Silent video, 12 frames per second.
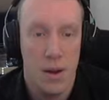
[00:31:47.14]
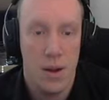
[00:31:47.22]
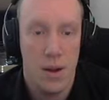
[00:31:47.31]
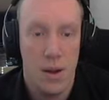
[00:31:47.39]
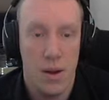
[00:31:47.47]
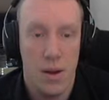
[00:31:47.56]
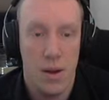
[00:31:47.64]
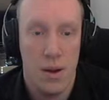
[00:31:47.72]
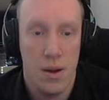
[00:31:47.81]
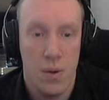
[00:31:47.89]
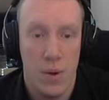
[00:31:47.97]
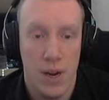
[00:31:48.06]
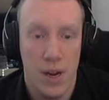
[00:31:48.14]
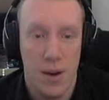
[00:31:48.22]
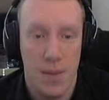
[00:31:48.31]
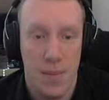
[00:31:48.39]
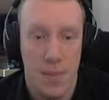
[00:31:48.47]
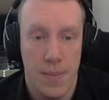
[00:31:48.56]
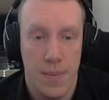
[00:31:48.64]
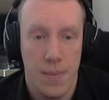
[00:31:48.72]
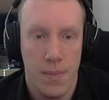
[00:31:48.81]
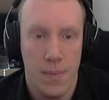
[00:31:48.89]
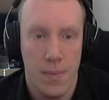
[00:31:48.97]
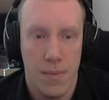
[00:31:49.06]
We're dead.
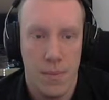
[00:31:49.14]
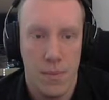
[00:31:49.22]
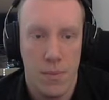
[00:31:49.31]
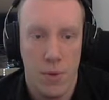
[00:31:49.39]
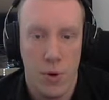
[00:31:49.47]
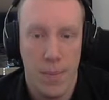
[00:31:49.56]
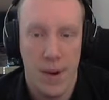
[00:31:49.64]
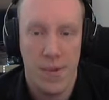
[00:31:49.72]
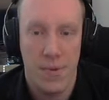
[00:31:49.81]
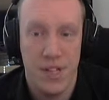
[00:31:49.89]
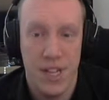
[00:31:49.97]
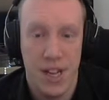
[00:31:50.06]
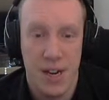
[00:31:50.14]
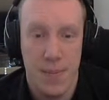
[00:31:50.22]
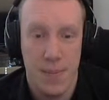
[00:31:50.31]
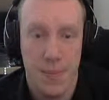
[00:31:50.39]
Or Mary's dead.